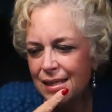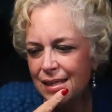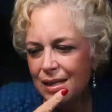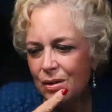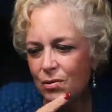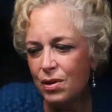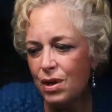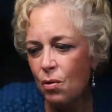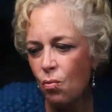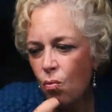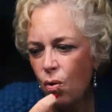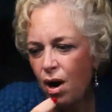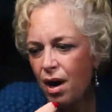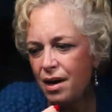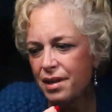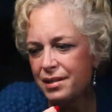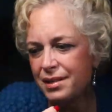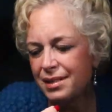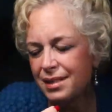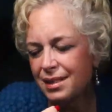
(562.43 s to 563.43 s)
You know, they
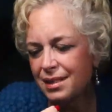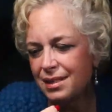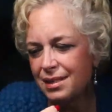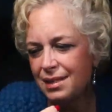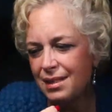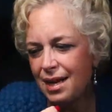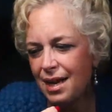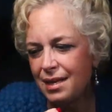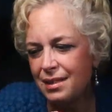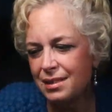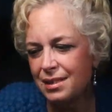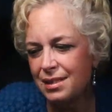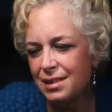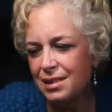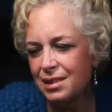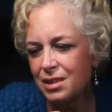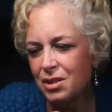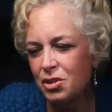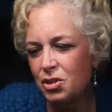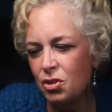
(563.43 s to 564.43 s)
want success. This
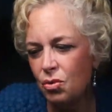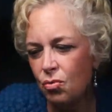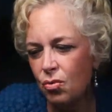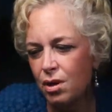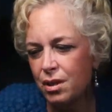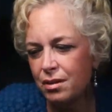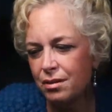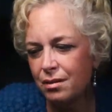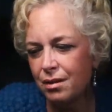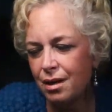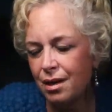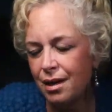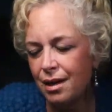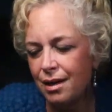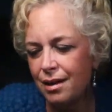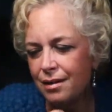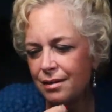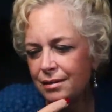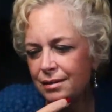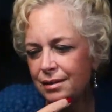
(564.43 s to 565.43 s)
is a doer,
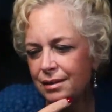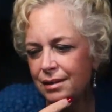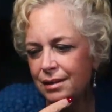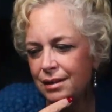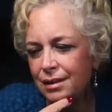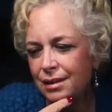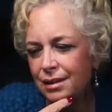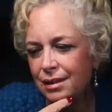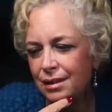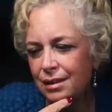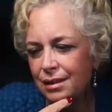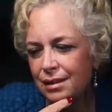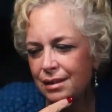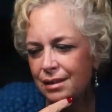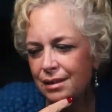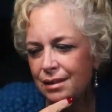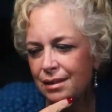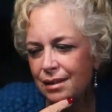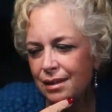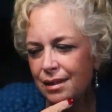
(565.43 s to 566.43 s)
uh,
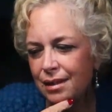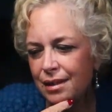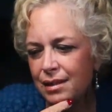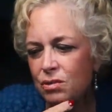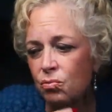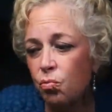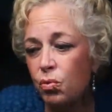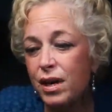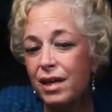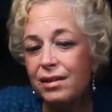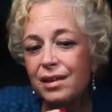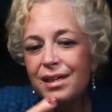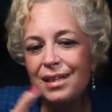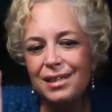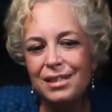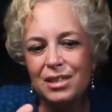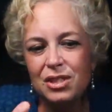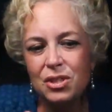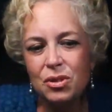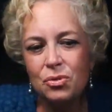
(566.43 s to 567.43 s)
uh, is
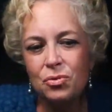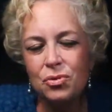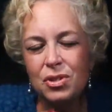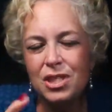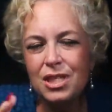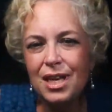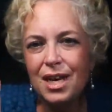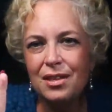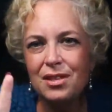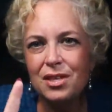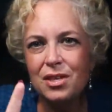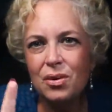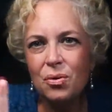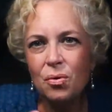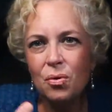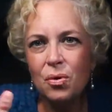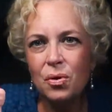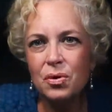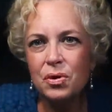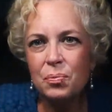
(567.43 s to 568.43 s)
willing to shed the
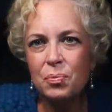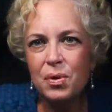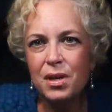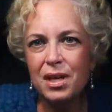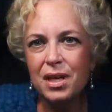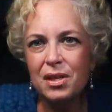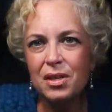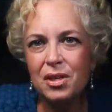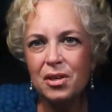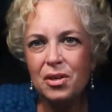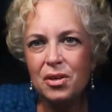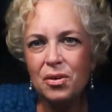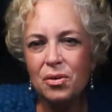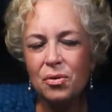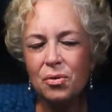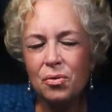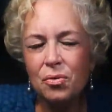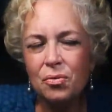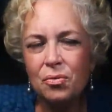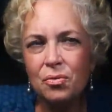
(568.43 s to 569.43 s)
old to bring in the
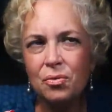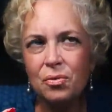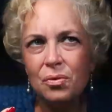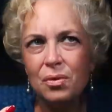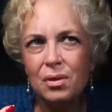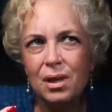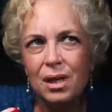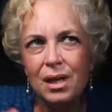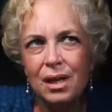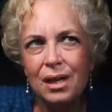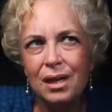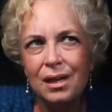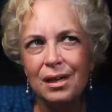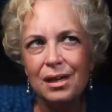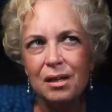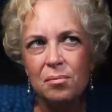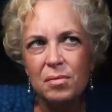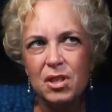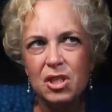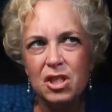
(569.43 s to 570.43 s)
new.
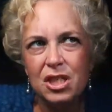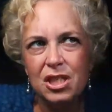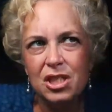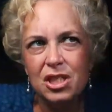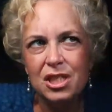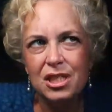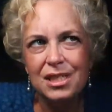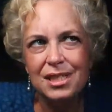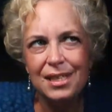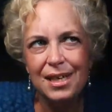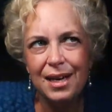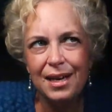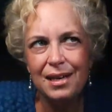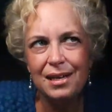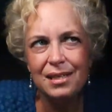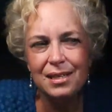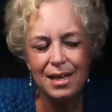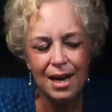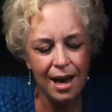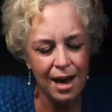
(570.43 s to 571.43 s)
Magician
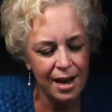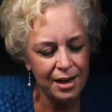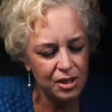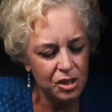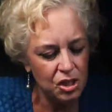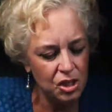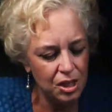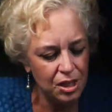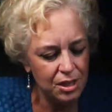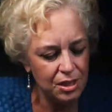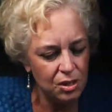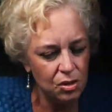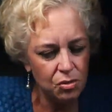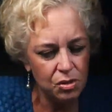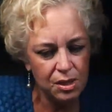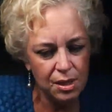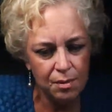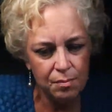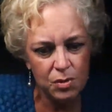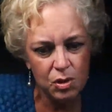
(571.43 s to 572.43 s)
takes action. So,
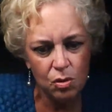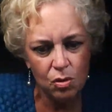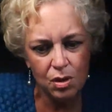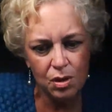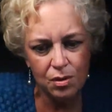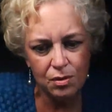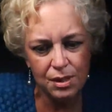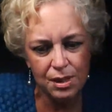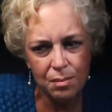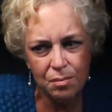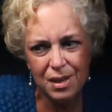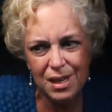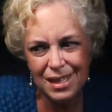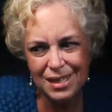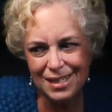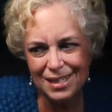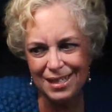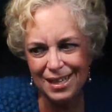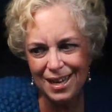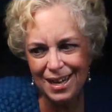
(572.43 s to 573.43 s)
some sort of
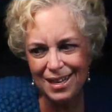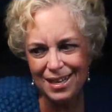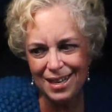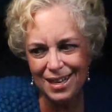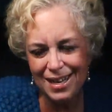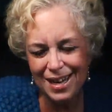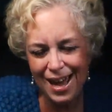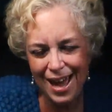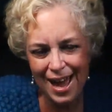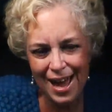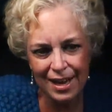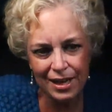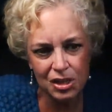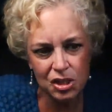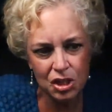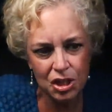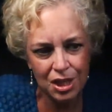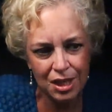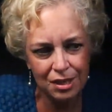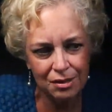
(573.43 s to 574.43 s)
somebody's taking
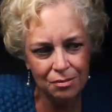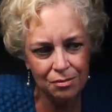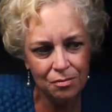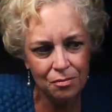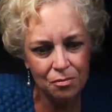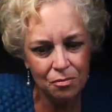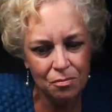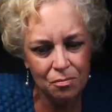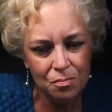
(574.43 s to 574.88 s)
action